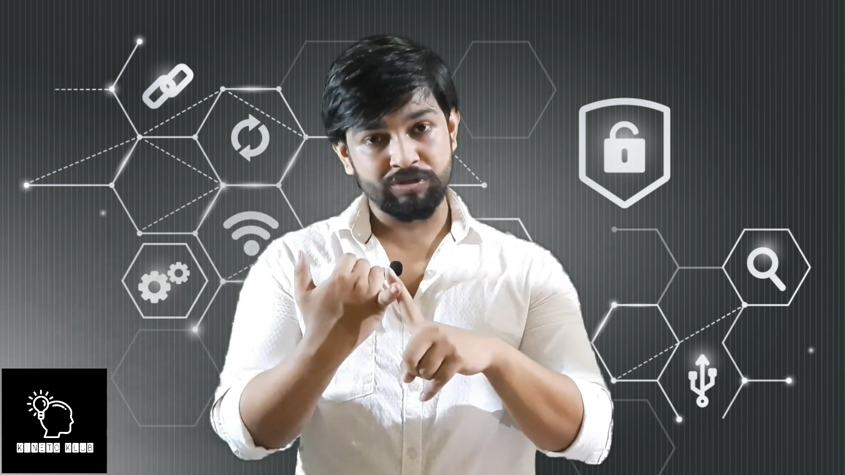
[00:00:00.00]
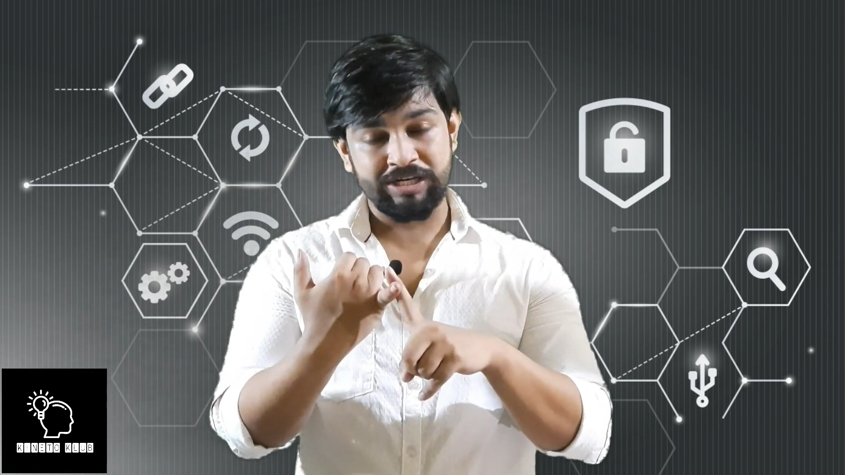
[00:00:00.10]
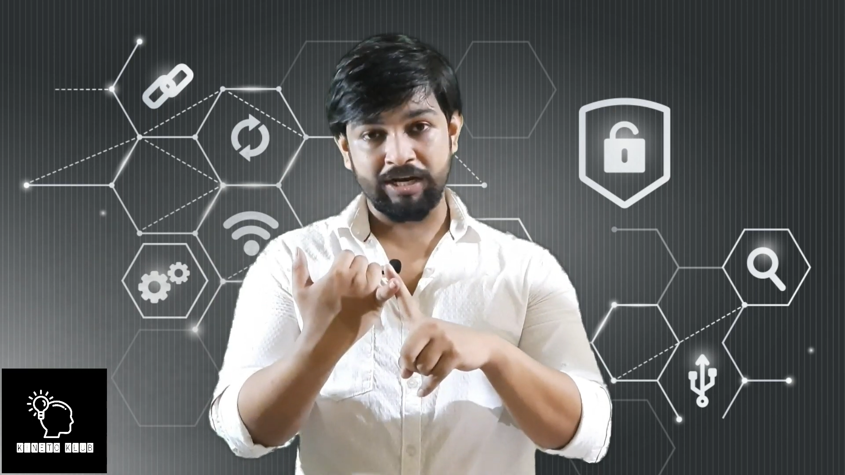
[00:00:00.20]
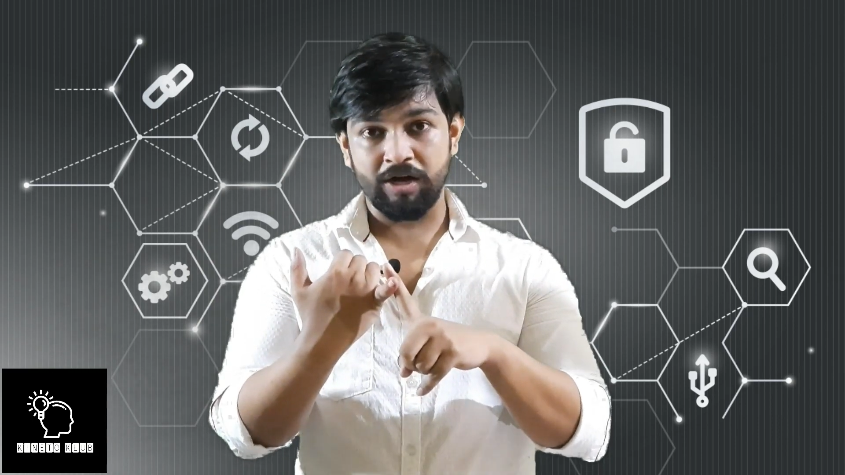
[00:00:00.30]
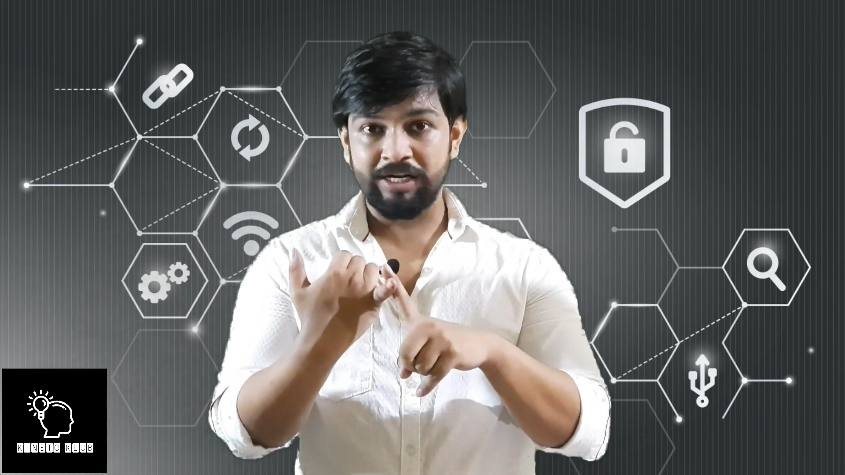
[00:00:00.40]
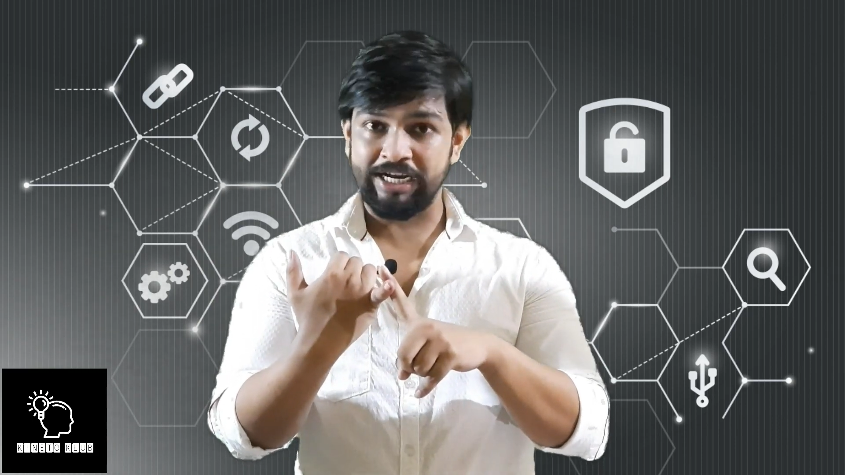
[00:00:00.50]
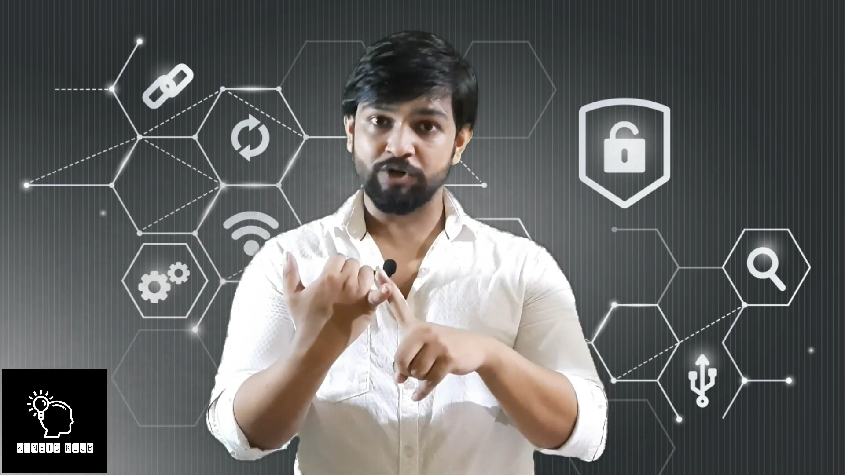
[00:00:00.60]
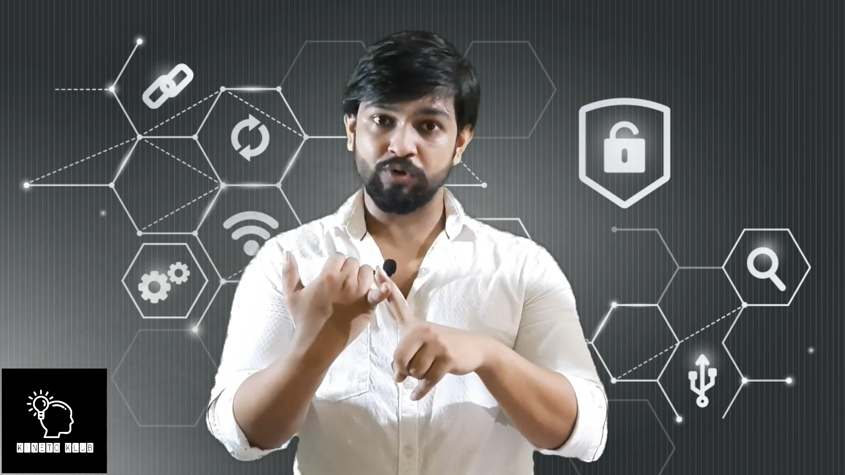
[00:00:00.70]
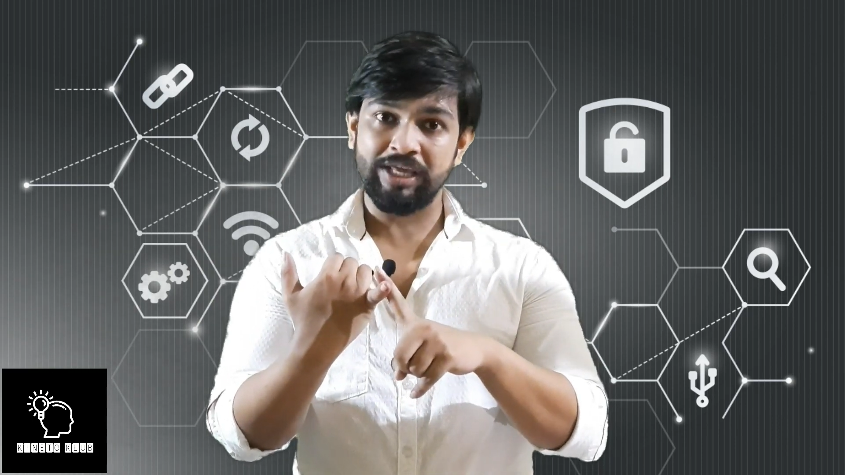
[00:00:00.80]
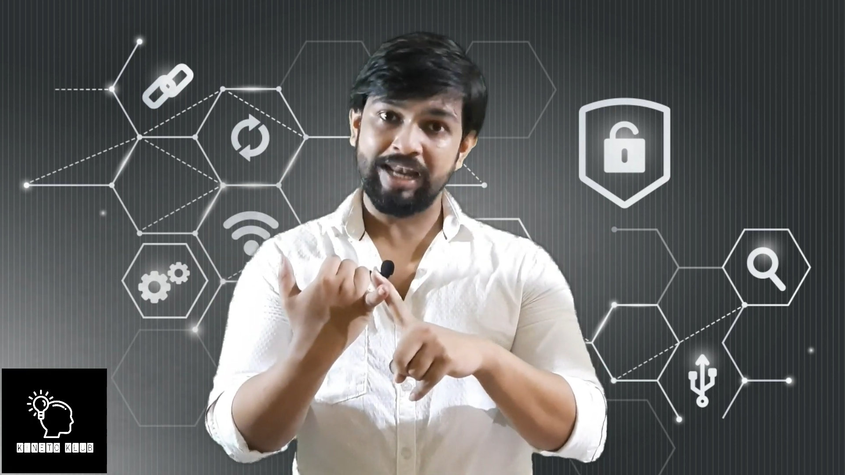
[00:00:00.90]
used in our
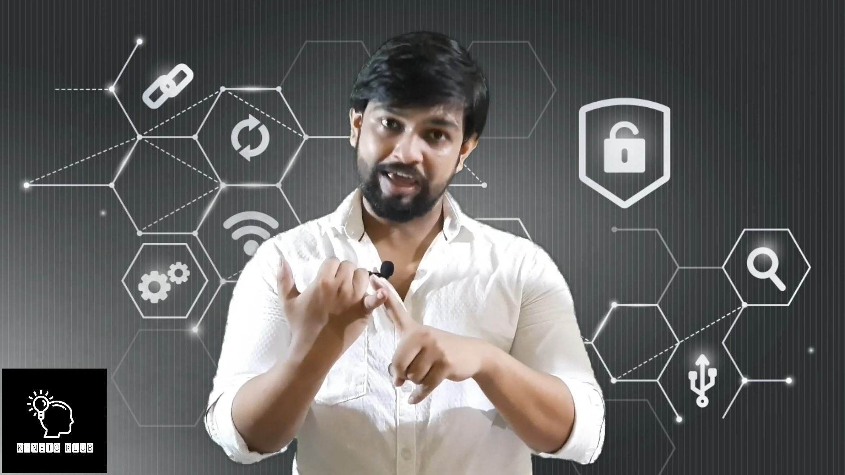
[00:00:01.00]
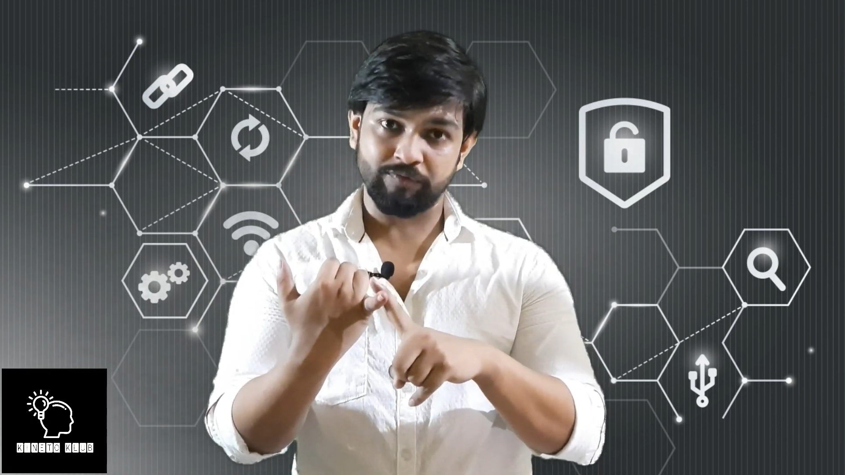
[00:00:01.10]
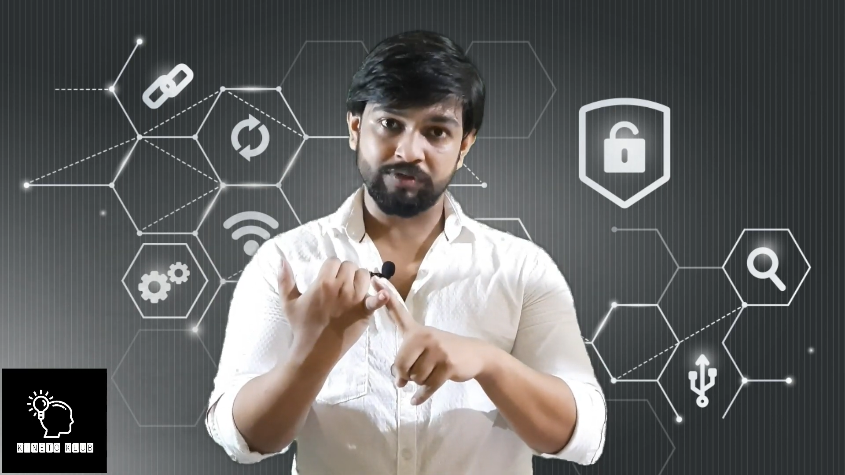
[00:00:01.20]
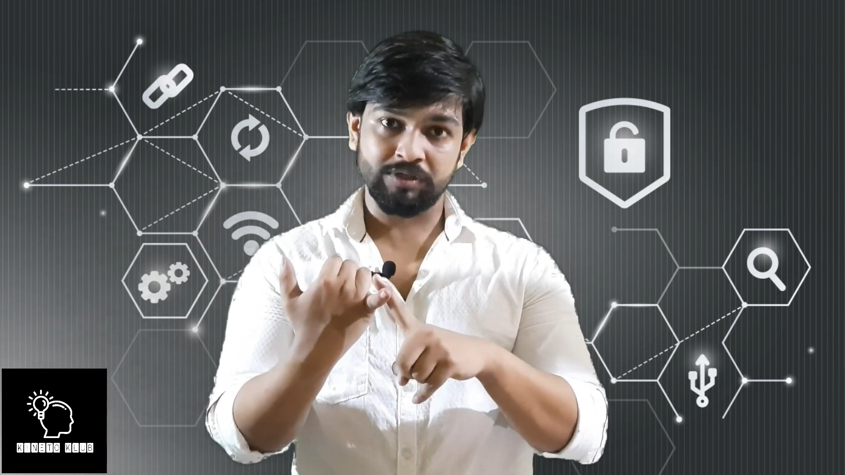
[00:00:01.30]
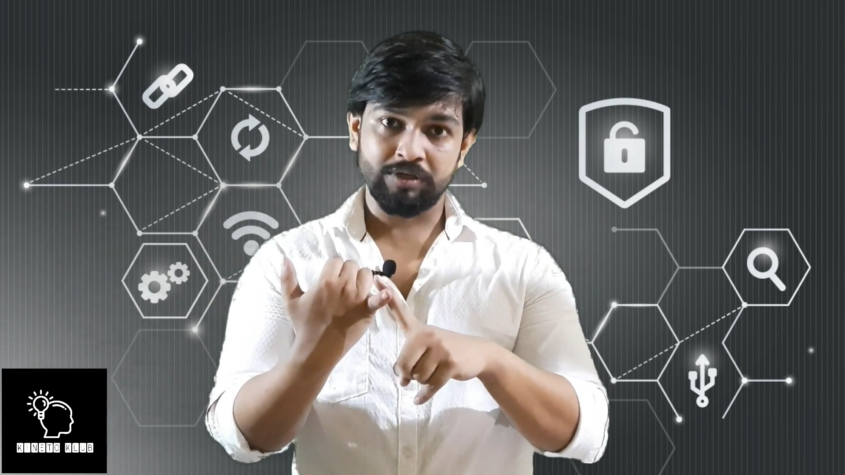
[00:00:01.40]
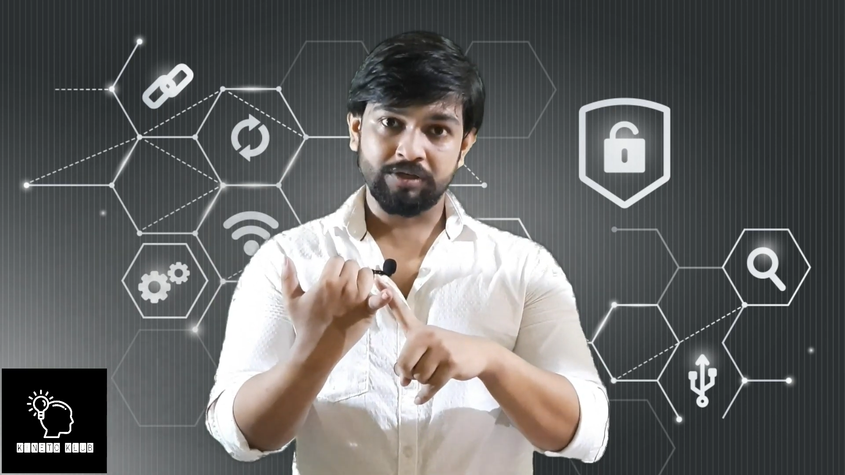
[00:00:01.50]
day-to-day -day lives.